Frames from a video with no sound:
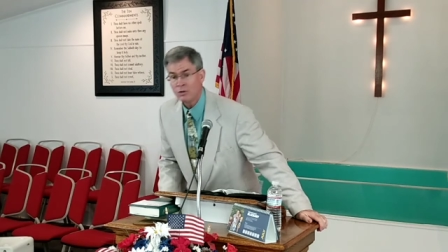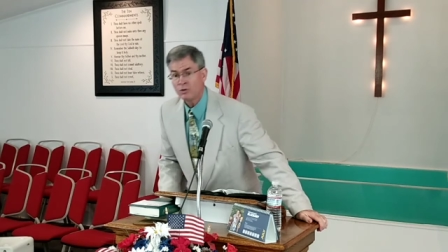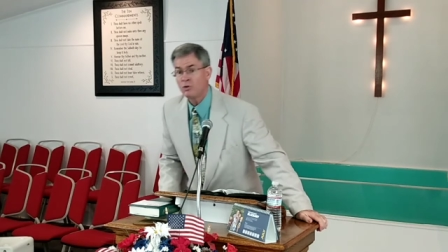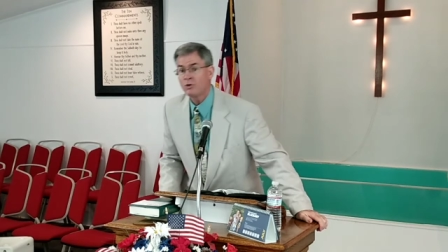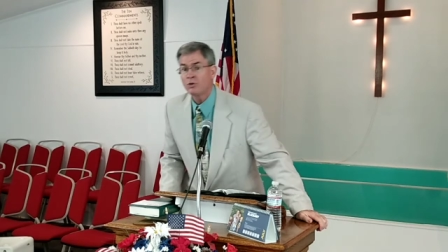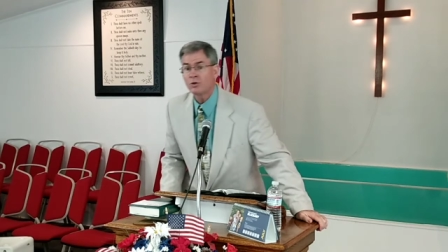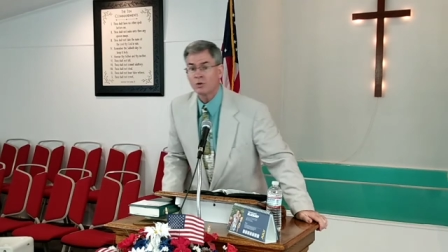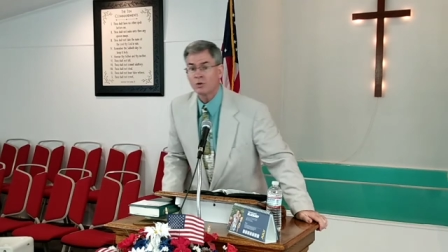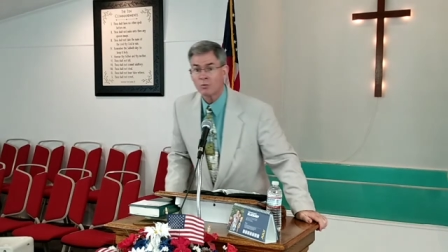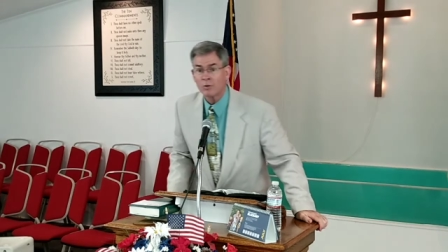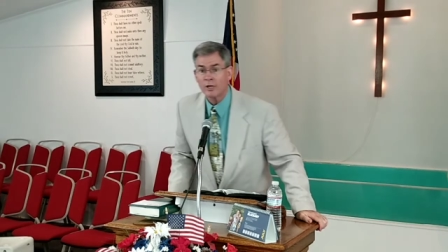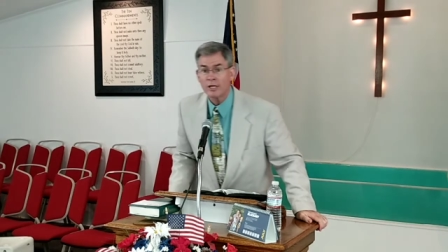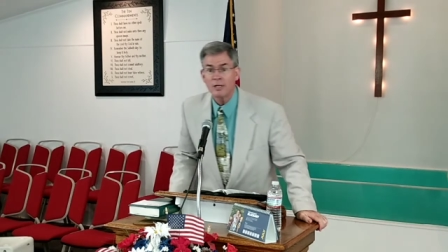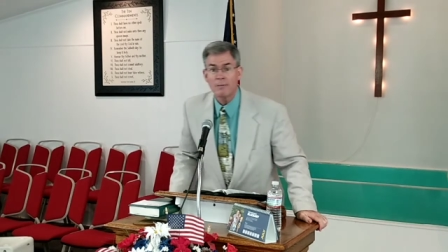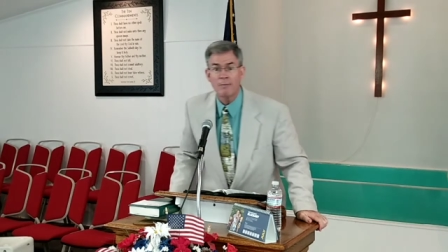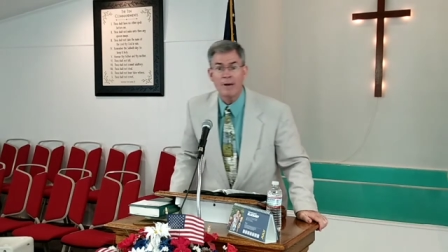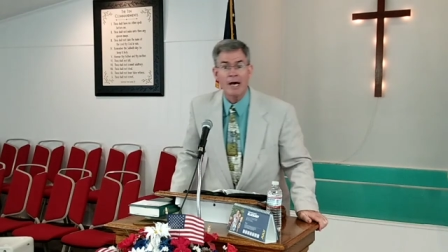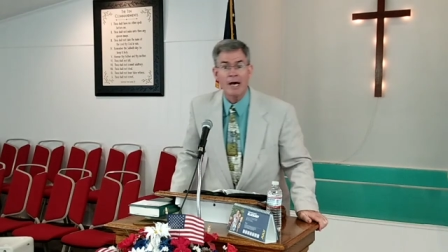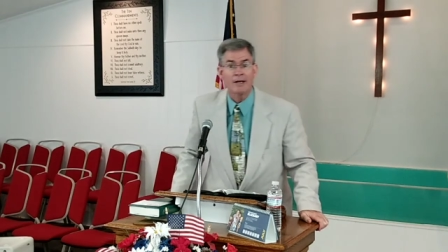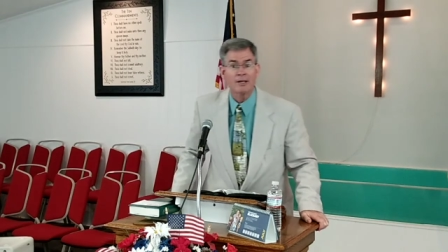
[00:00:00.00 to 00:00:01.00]
You can read
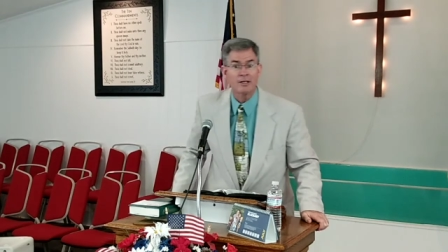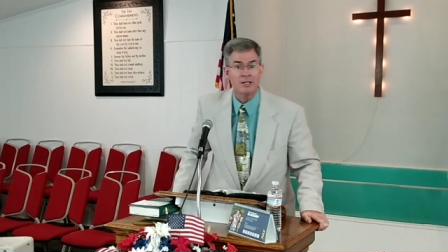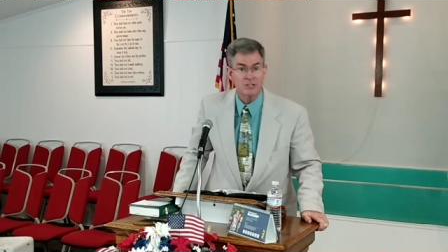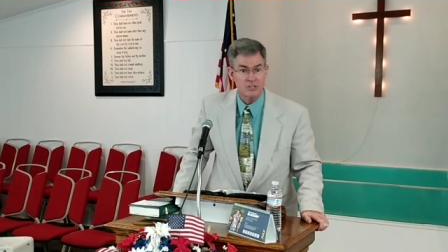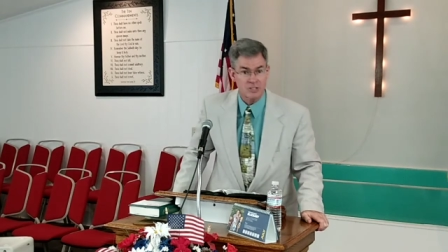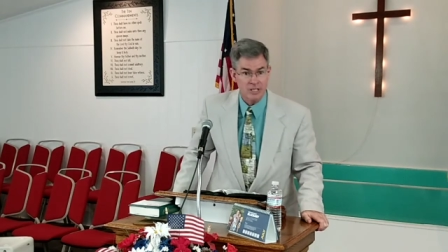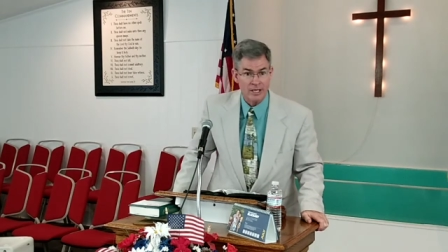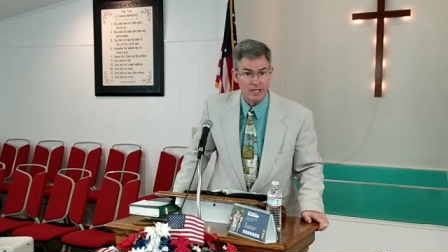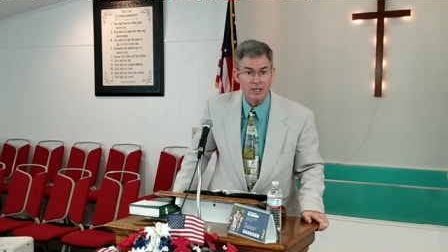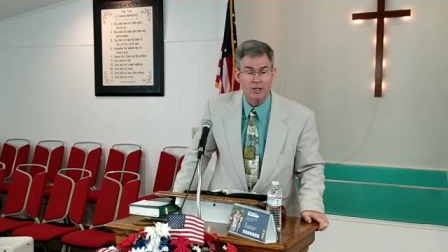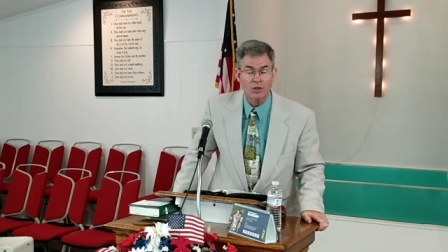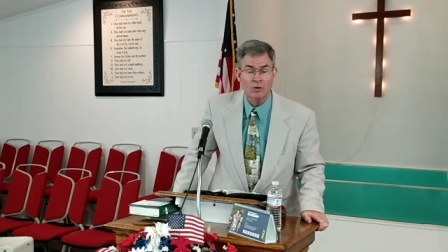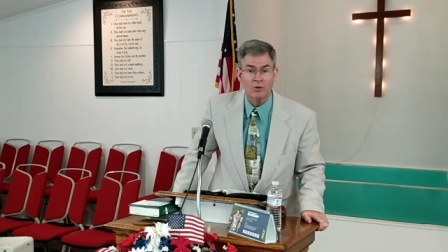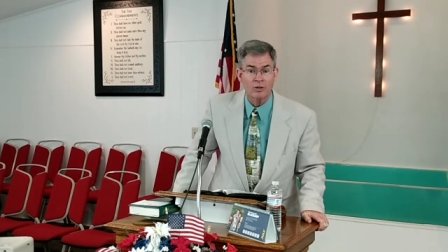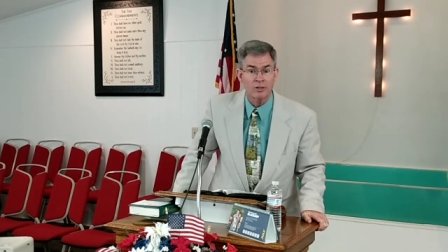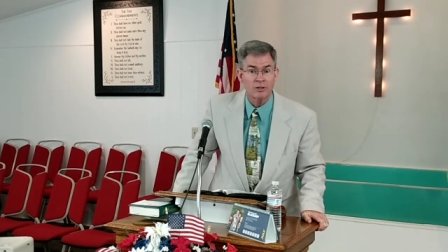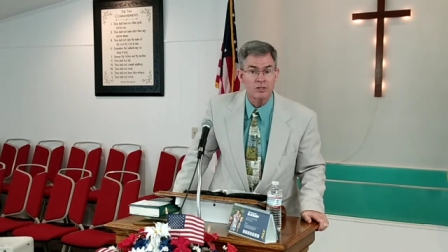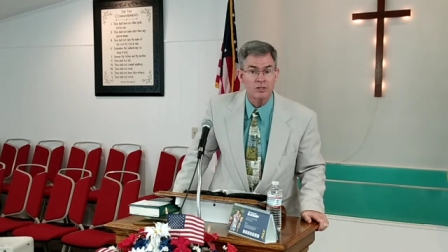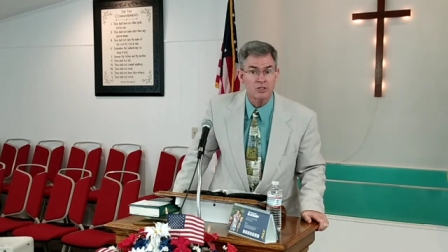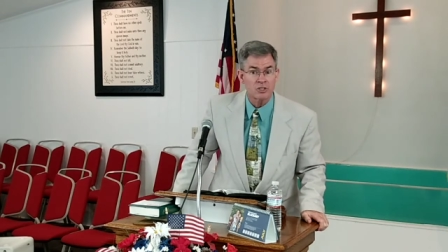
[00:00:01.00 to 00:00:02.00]
about it in 2
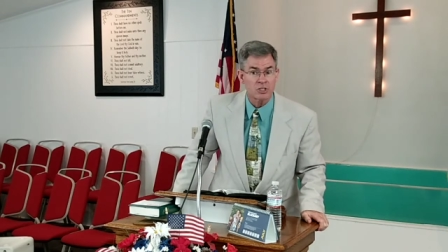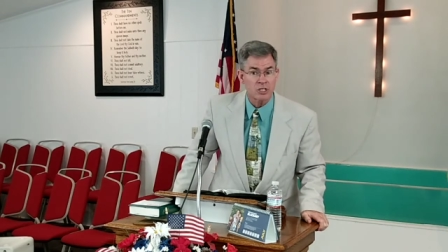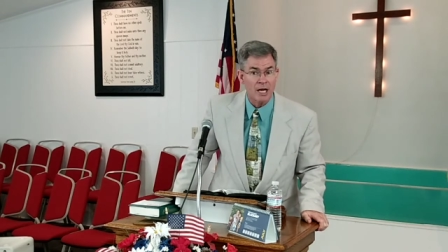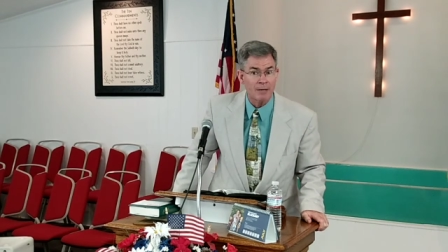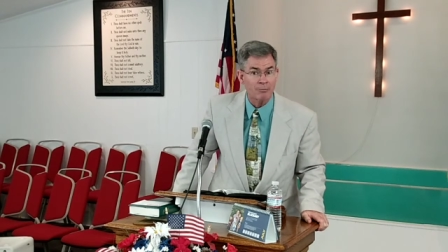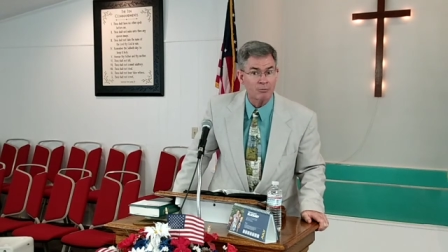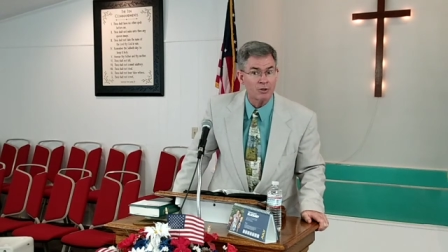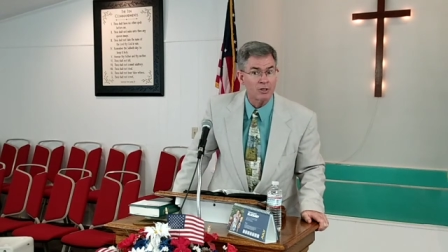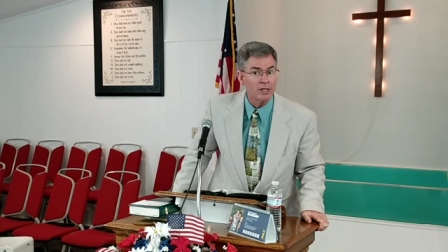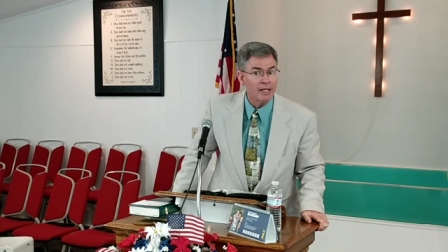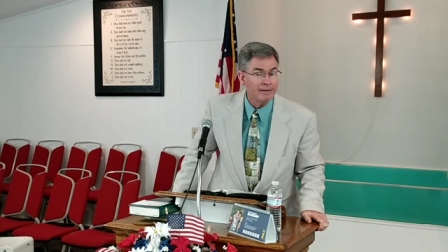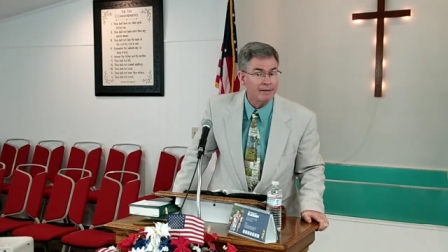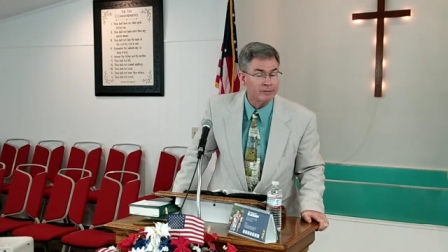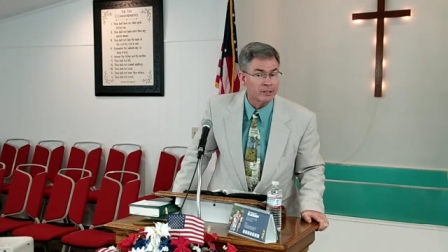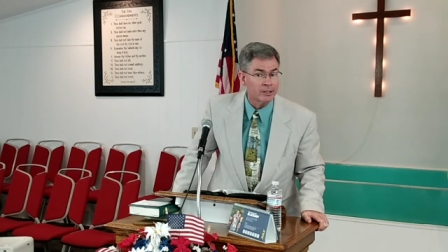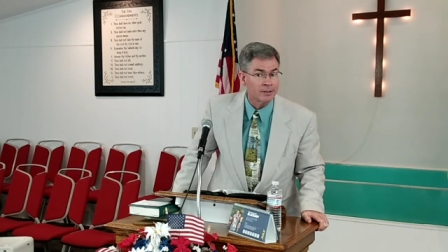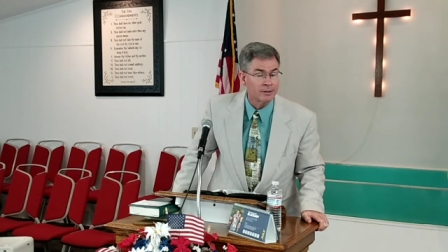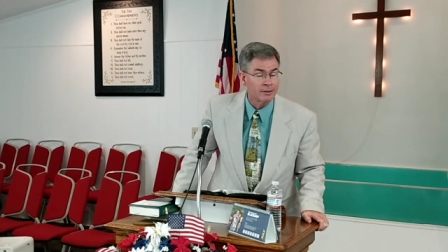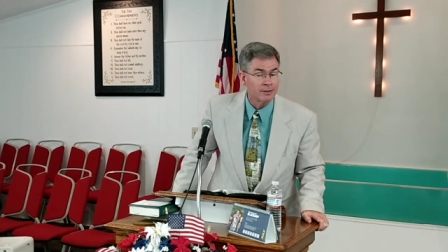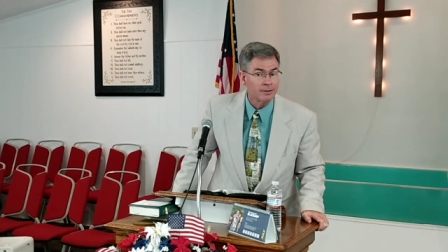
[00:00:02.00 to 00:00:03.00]
Corinthians chapter 11.